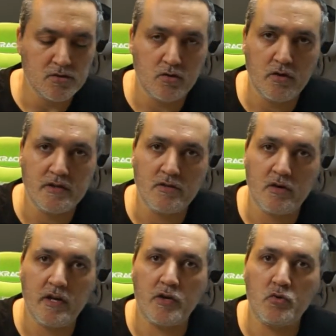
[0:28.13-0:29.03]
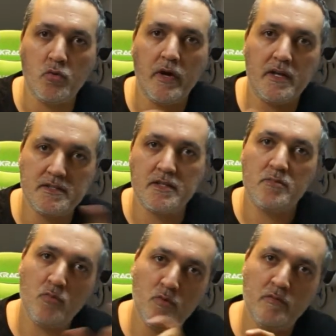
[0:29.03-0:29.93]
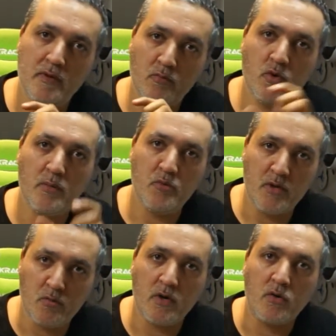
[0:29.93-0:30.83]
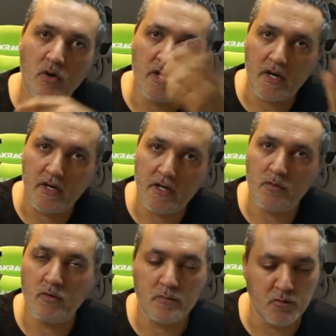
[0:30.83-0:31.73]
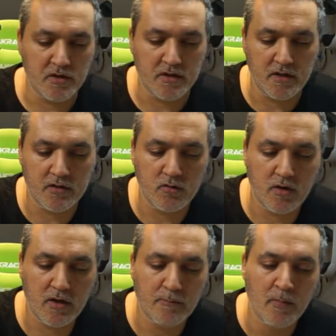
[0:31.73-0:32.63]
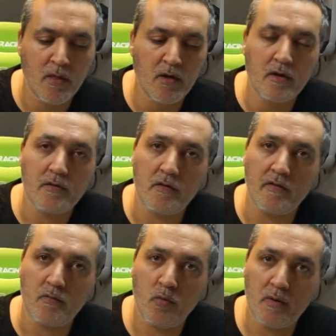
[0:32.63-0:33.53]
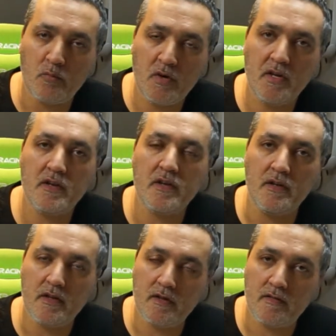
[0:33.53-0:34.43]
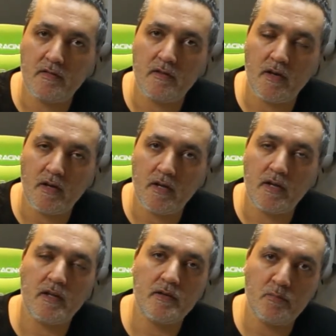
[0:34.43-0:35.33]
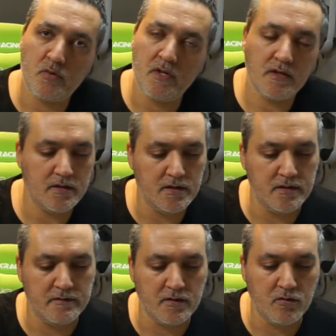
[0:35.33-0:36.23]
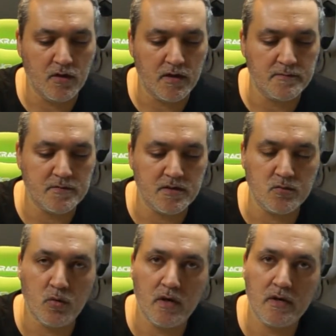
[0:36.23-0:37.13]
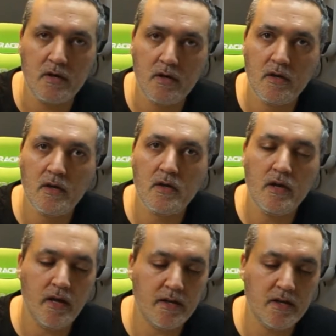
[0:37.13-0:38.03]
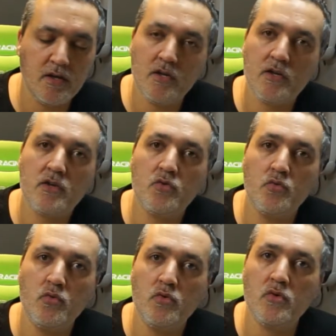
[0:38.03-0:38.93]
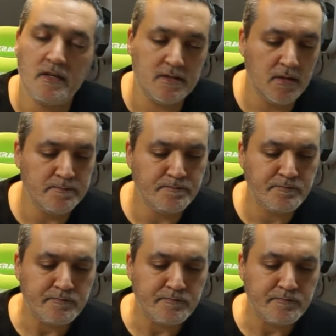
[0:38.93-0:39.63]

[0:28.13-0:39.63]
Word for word: so it's not like two heads that move and one print one color and the other one print another color. So it's one print and then it's the other head print the different color. So it's one head, two nozzle.